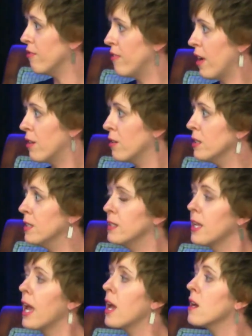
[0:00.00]
veterans
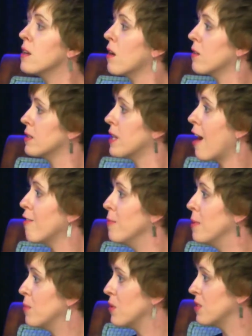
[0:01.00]
and our staff
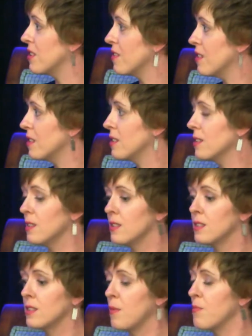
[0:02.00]
members that this is
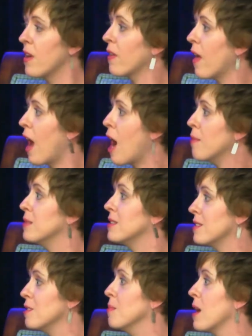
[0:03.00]
something that happens
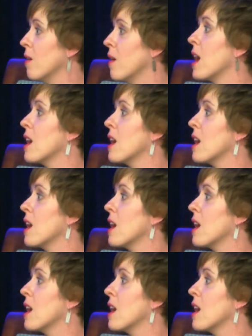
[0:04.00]
to male